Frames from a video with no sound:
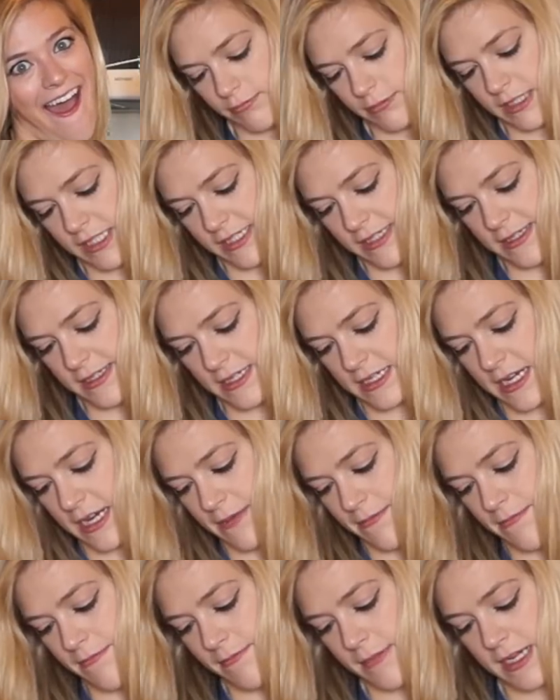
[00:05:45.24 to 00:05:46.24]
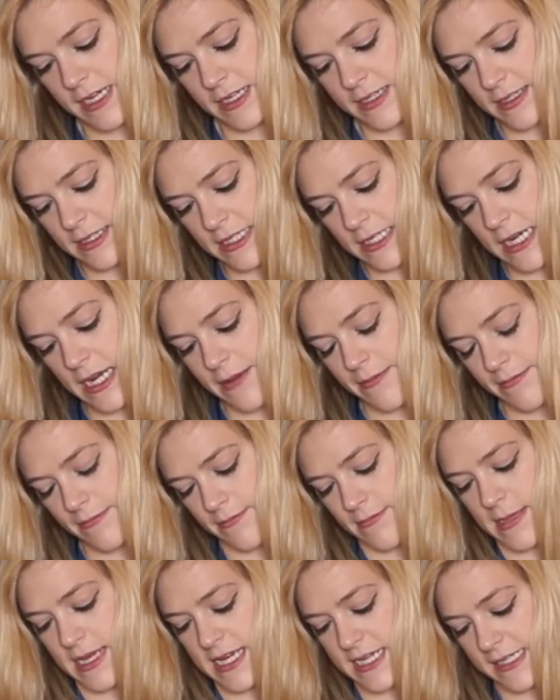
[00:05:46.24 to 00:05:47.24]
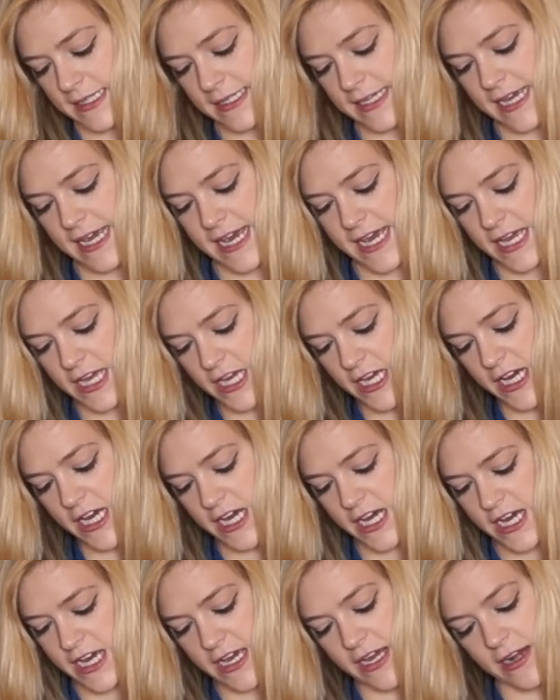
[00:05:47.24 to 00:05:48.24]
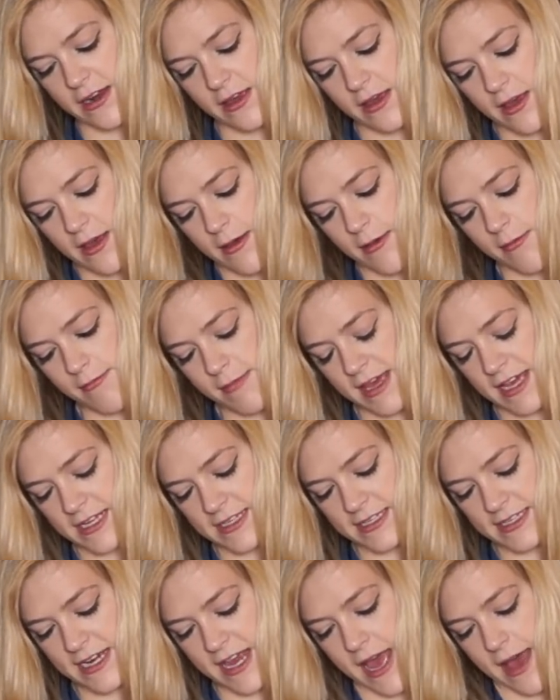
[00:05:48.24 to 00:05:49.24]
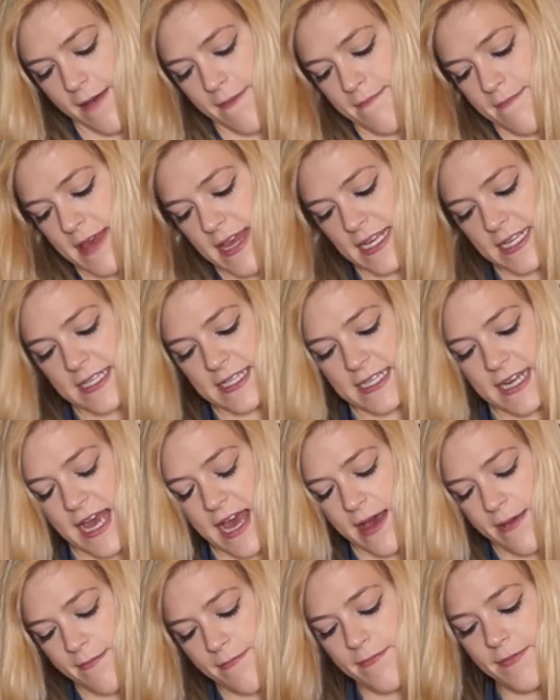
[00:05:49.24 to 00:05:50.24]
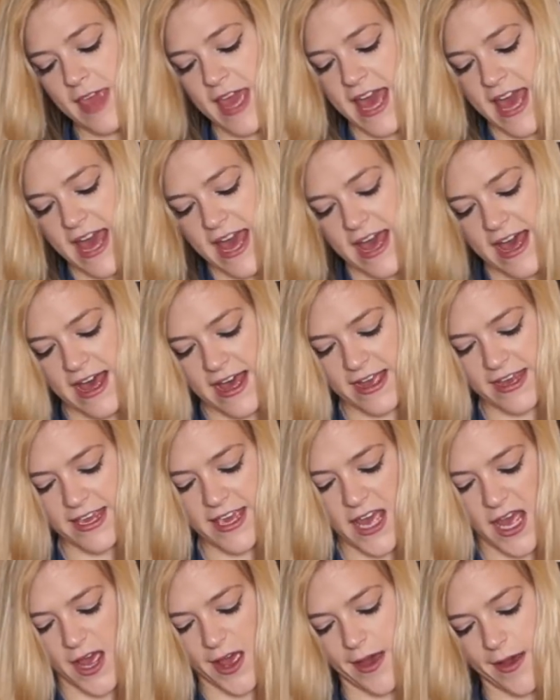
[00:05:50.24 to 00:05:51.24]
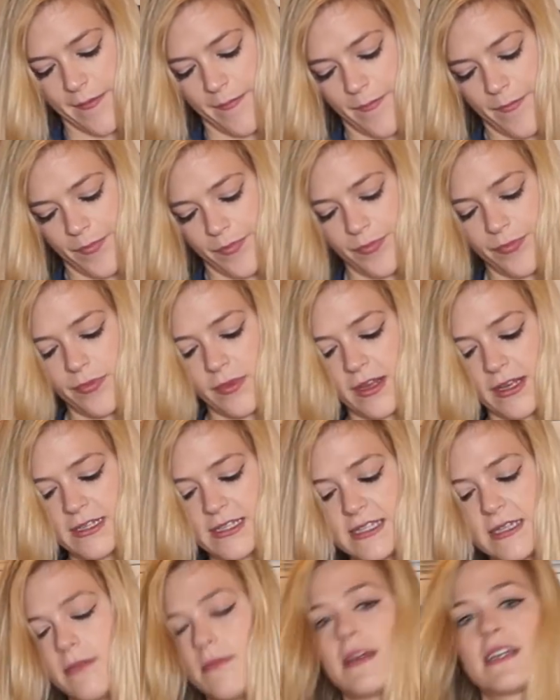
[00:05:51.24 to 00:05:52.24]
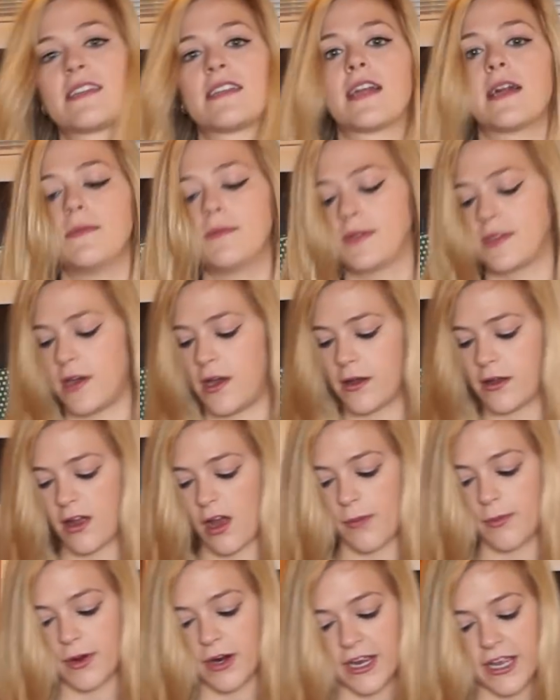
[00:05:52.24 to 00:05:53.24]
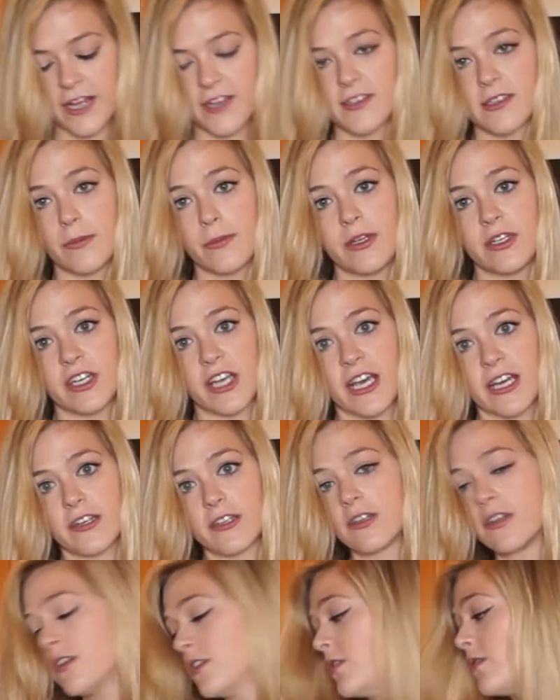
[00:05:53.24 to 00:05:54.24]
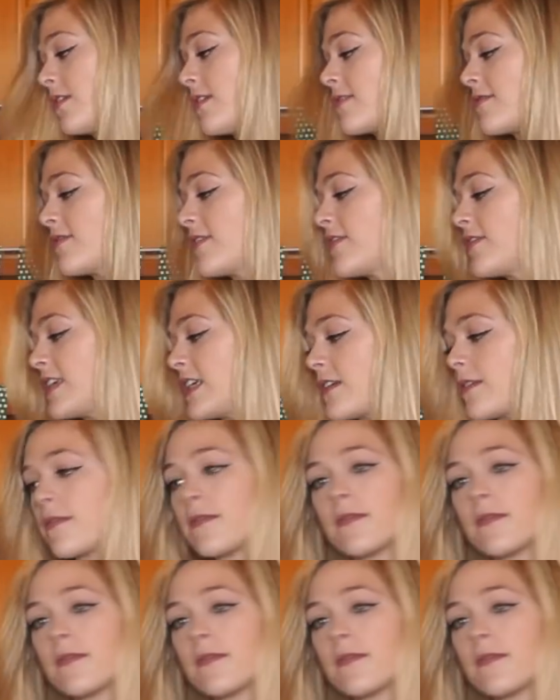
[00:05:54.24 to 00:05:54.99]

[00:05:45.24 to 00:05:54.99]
Mix it up, mix it up, mix it good. Mix it up, mix it up, yeah, yeah. Mix it up song, copyright Kelsey Impicciche, 2015.